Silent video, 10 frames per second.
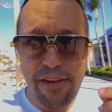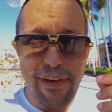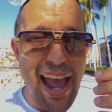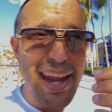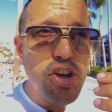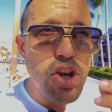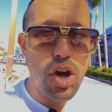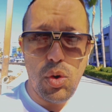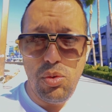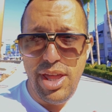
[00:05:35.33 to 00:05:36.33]
If I
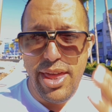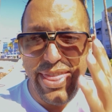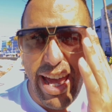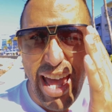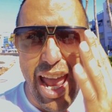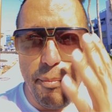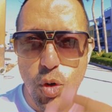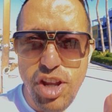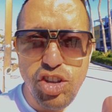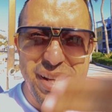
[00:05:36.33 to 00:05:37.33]
know that I am
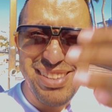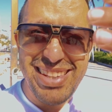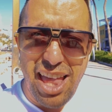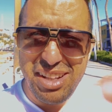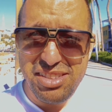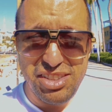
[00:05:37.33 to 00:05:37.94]
going to be selling